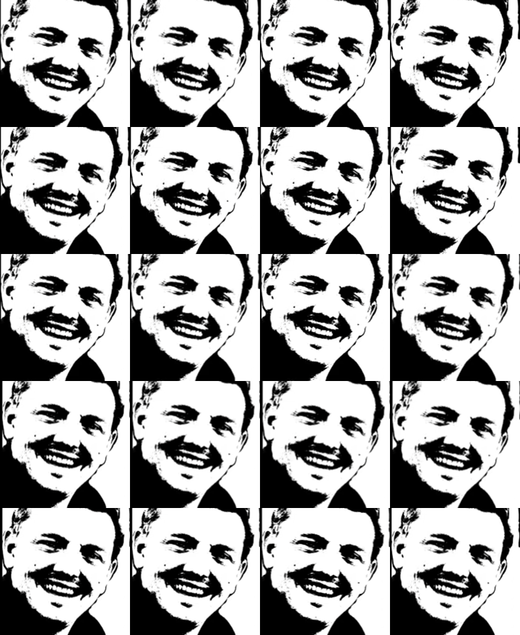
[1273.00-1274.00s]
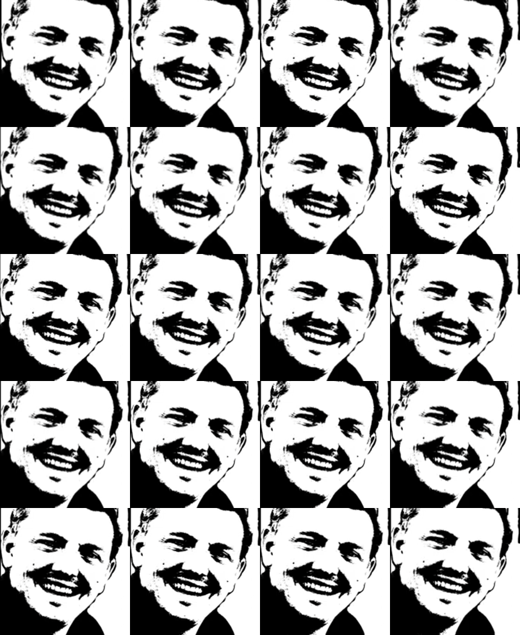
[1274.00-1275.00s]
not that type of racer, but
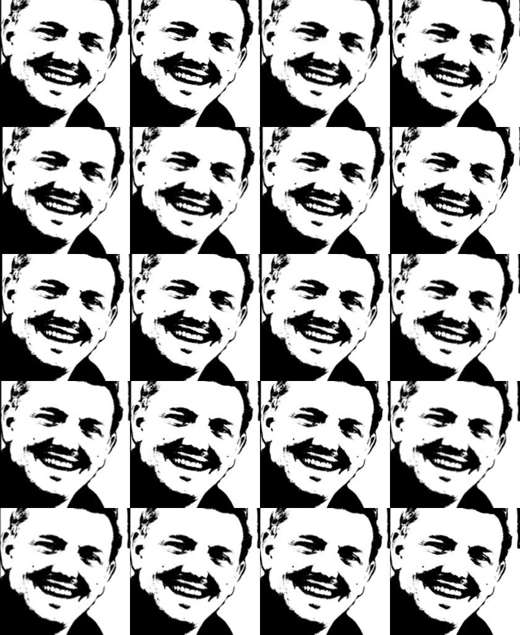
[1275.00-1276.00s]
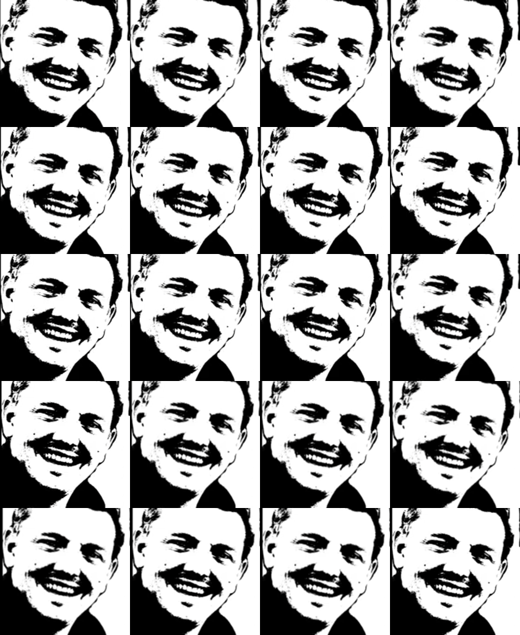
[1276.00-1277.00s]
yeah, he got in the back of,
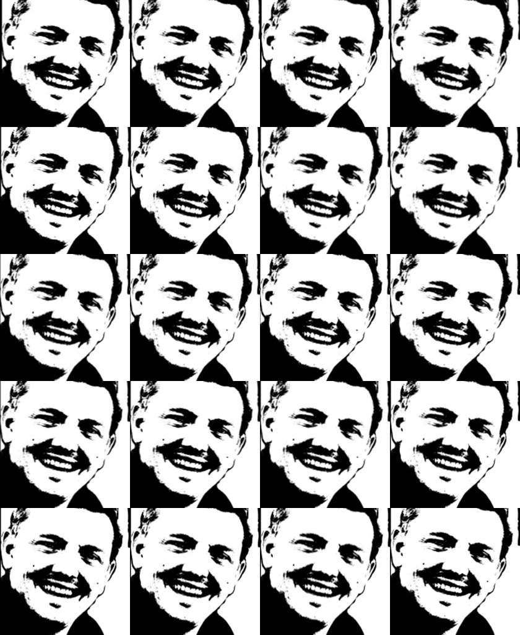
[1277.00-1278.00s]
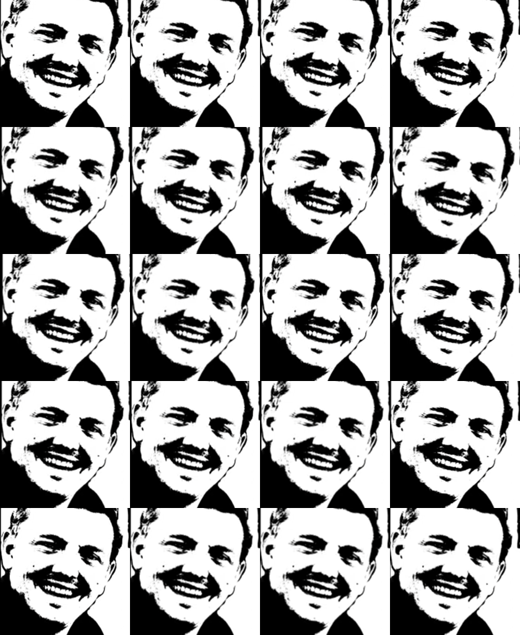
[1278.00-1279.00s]
I can't remember, was it a Kostecki or
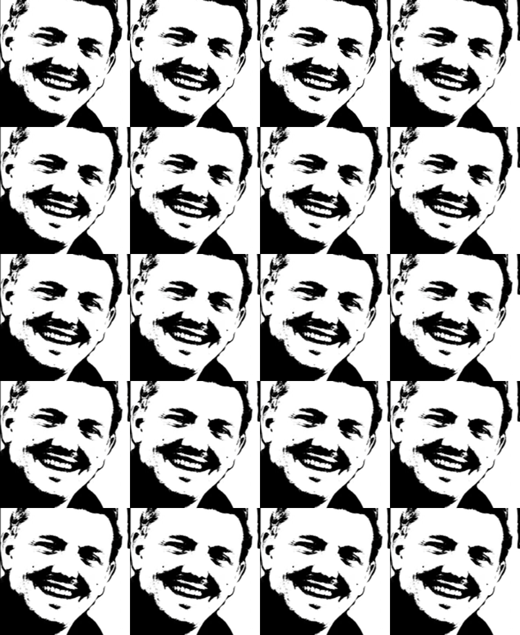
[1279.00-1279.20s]
something?